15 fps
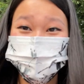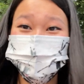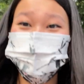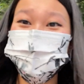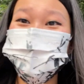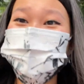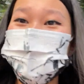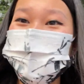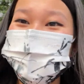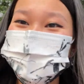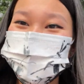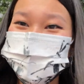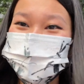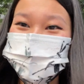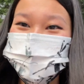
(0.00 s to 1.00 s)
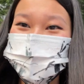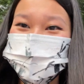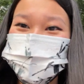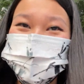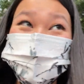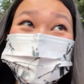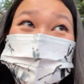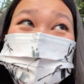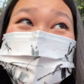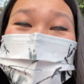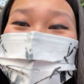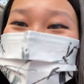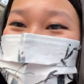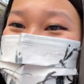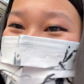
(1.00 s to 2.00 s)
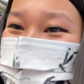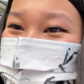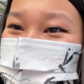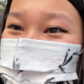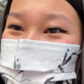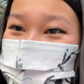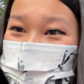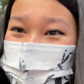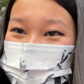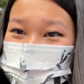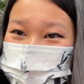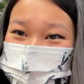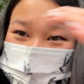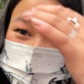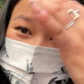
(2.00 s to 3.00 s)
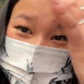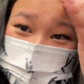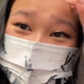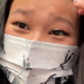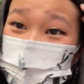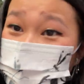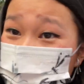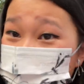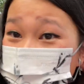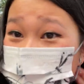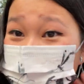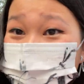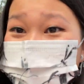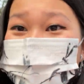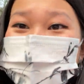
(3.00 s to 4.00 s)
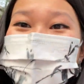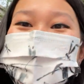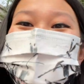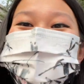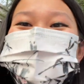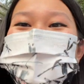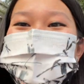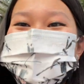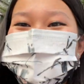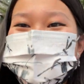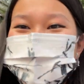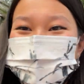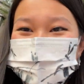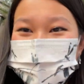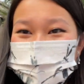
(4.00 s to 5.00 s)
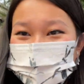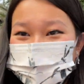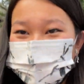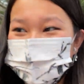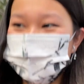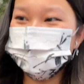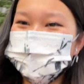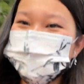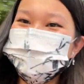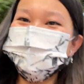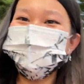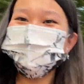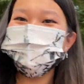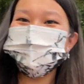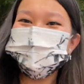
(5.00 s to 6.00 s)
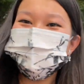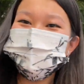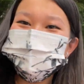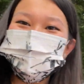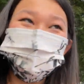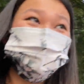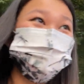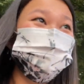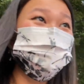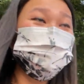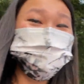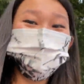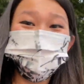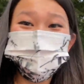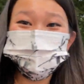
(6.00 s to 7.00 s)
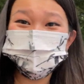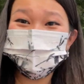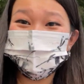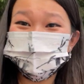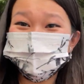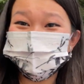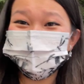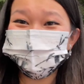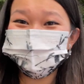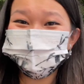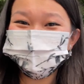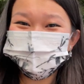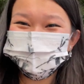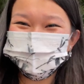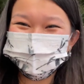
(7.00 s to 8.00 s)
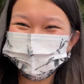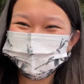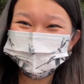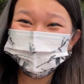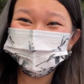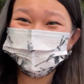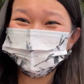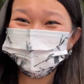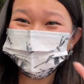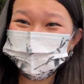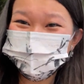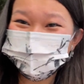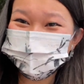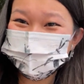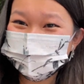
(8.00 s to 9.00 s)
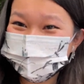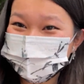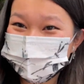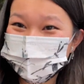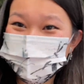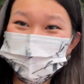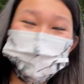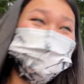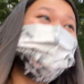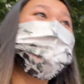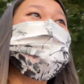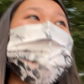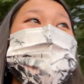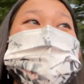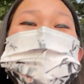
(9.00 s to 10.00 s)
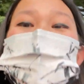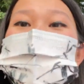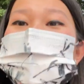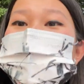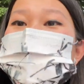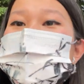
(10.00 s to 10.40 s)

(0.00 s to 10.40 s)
so I think what I'm gonna do is I'm actually gonna go home to Myeongdong and find food there because really noisy here, so hopefully that's okay. But